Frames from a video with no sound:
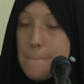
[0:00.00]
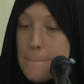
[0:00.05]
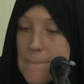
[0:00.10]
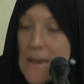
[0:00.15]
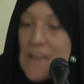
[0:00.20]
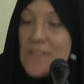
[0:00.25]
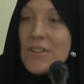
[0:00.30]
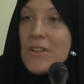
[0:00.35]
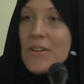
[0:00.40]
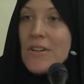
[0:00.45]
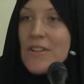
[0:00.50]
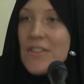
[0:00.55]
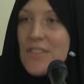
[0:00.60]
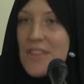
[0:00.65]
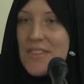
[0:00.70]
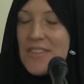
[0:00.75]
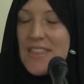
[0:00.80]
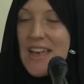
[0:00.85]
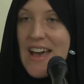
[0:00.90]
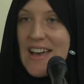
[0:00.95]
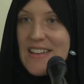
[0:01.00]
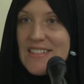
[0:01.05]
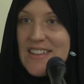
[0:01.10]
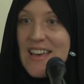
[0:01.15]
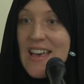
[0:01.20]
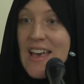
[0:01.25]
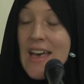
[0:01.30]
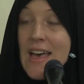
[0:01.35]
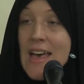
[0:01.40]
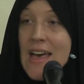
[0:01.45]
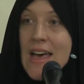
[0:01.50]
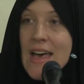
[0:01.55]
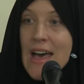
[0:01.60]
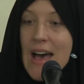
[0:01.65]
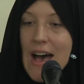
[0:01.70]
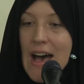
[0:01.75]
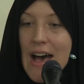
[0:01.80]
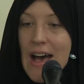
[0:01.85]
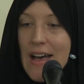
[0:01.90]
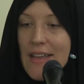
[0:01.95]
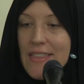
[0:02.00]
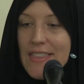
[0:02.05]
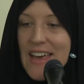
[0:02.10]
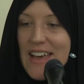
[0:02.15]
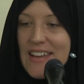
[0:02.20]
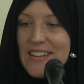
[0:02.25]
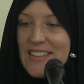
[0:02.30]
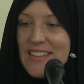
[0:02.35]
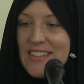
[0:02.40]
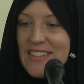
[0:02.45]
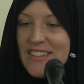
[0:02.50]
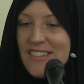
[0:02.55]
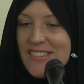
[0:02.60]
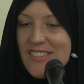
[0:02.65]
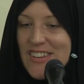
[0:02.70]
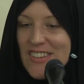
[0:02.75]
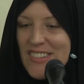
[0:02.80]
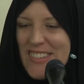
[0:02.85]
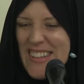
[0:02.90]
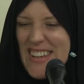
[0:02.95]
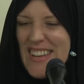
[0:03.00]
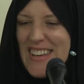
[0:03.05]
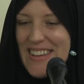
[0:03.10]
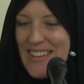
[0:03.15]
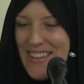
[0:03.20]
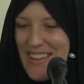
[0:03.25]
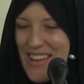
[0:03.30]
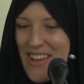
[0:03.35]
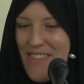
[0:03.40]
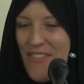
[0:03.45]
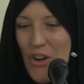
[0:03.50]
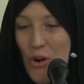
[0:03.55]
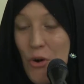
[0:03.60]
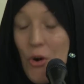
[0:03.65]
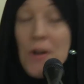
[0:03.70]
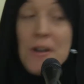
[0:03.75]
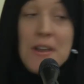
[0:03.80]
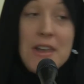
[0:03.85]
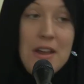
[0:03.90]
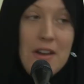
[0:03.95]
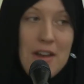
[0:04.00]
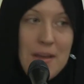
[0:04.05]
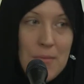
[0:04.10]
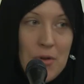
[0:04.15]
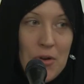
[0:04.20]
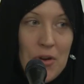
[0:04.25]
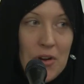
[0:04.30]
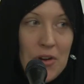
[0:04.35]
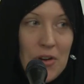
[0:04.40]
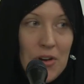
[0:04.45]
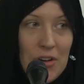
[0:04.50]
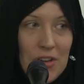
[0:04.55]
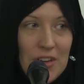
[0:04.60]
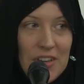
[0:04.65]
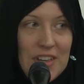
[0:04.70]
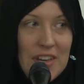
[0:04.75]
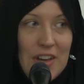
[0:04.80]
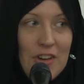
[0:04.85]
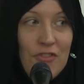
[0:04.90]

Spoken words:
better than that. That this is just a very ordinary miracle.